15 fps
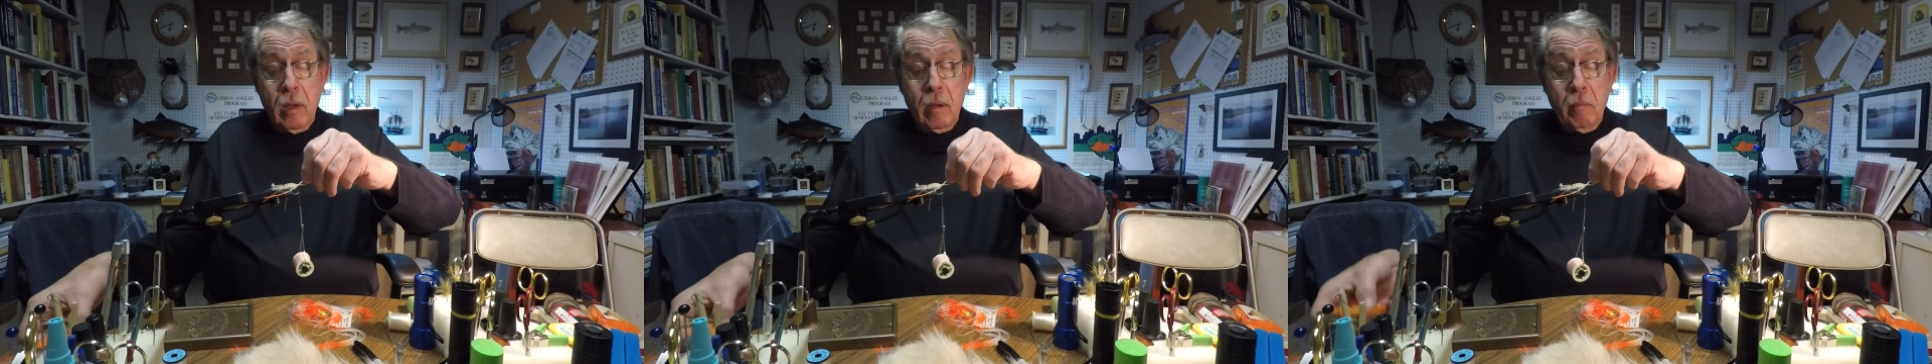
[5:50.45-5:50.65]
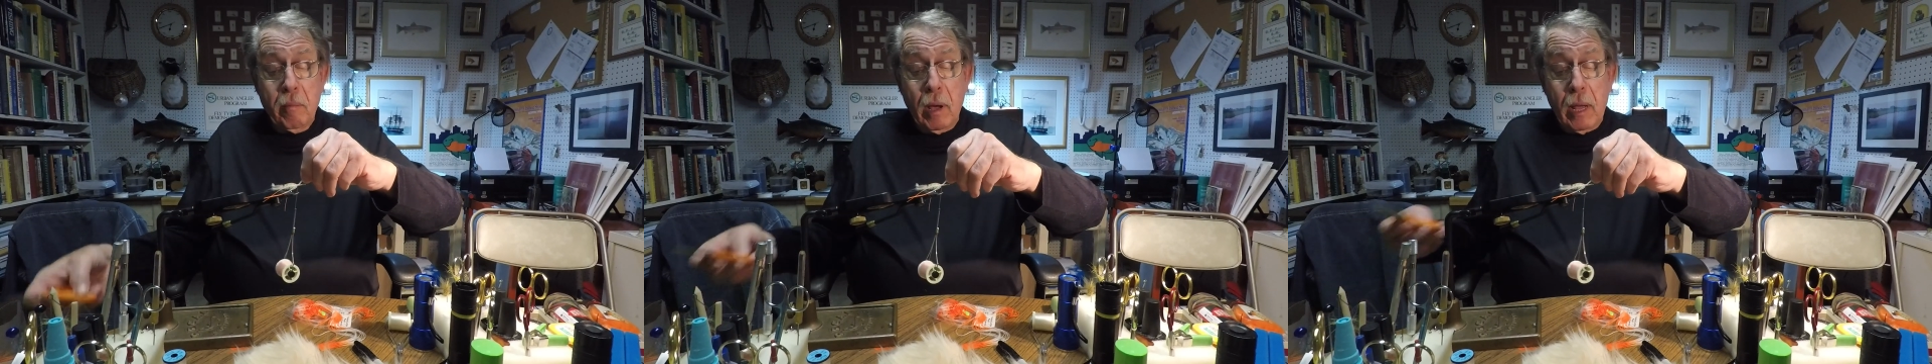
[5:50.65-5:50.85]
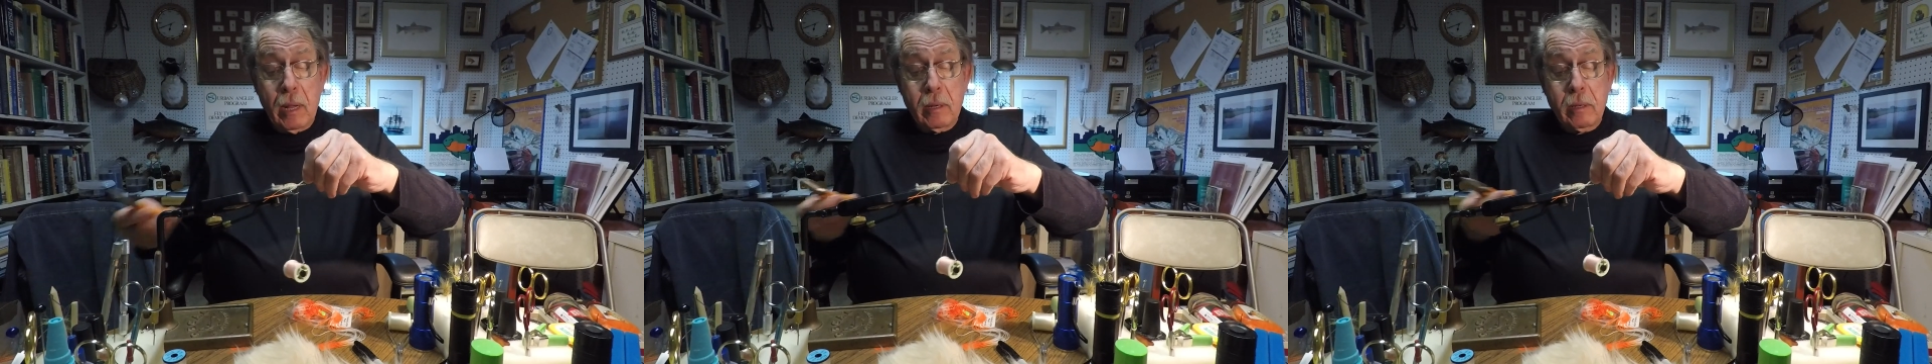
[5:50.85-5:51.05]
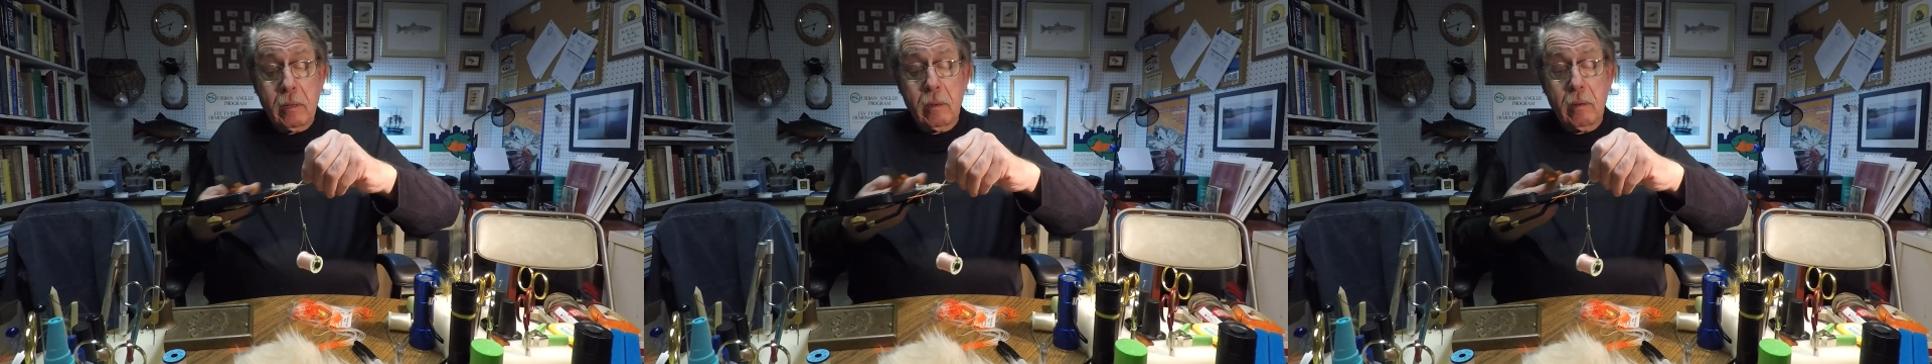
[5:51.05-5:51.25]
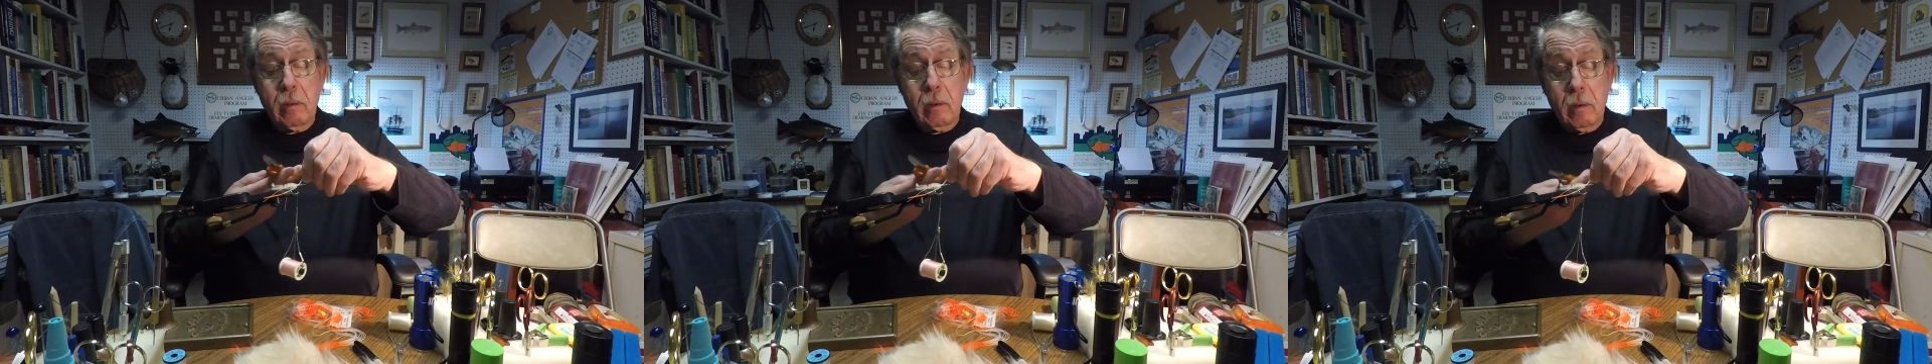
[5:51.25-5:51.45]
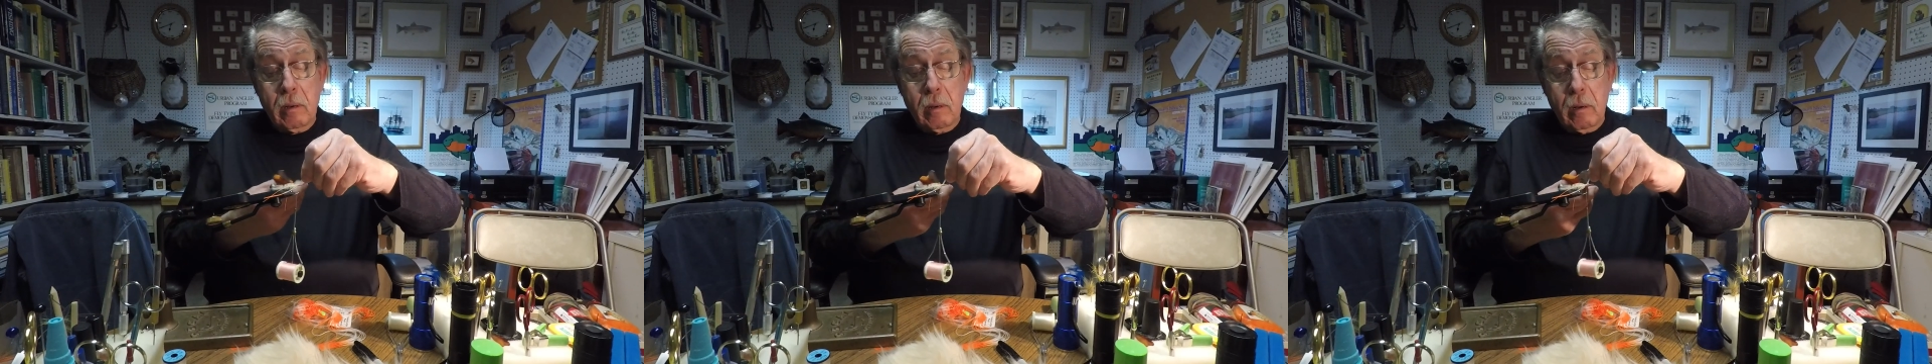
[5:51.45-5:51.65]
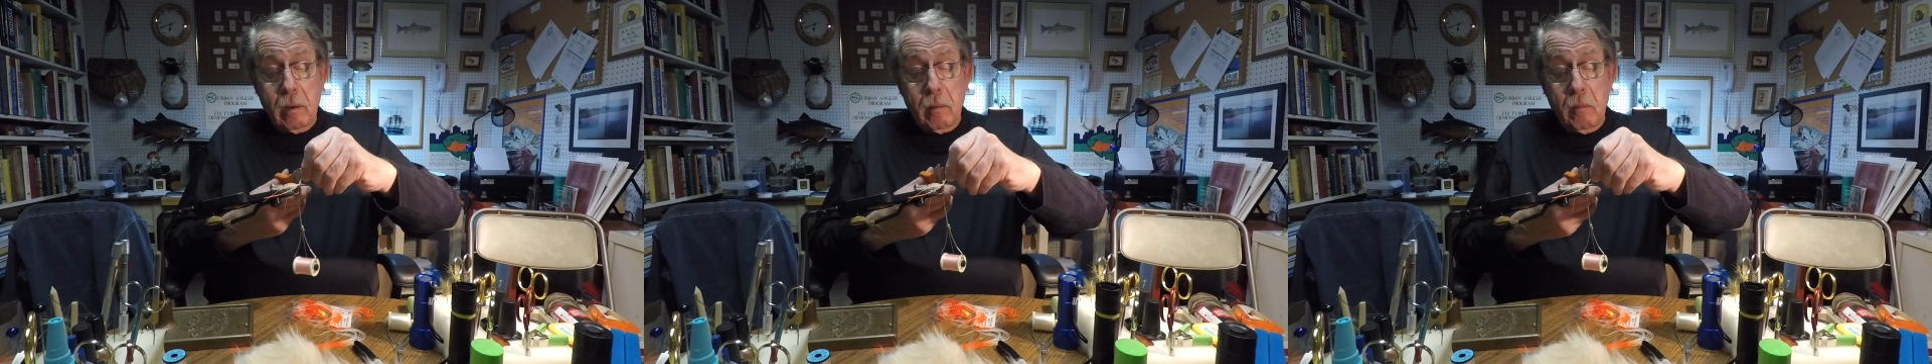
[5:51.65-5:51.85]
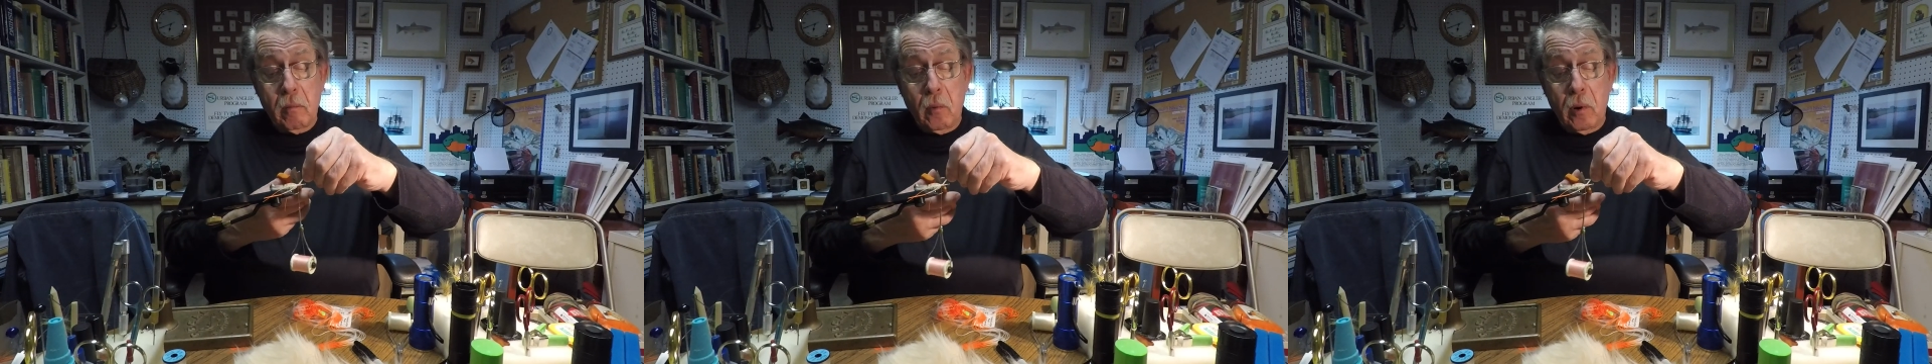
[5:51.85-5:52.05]
but
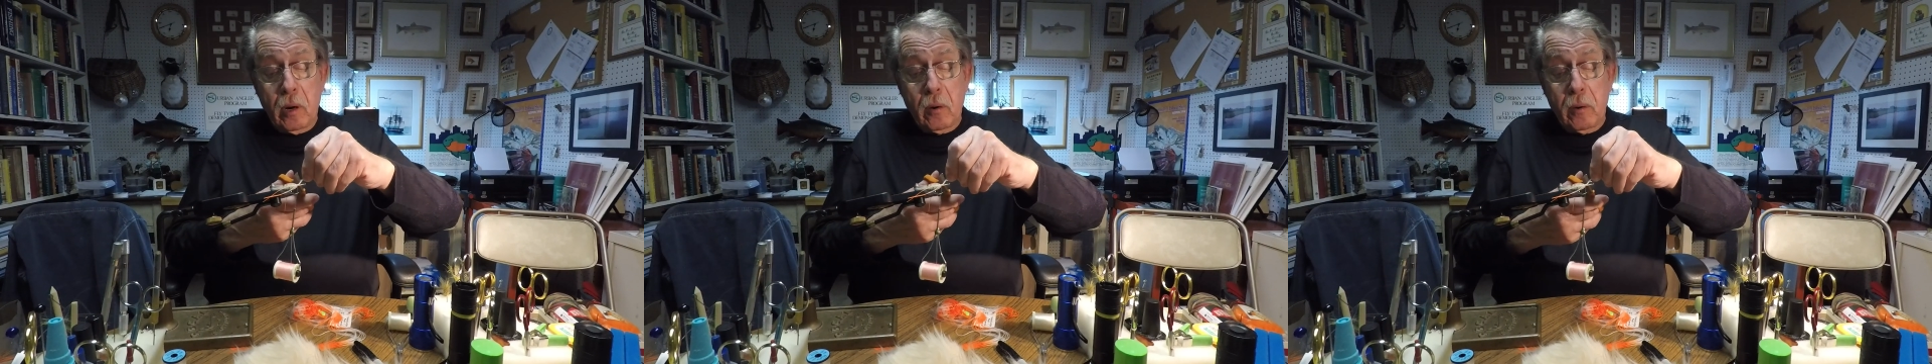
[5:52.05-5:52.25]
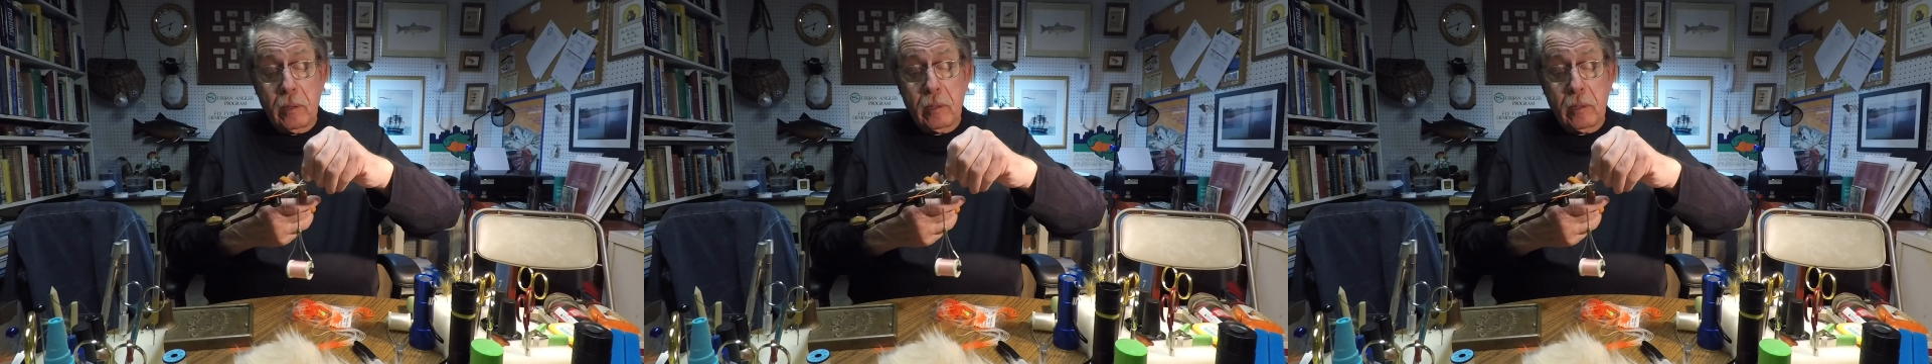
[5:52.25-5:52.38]
we're going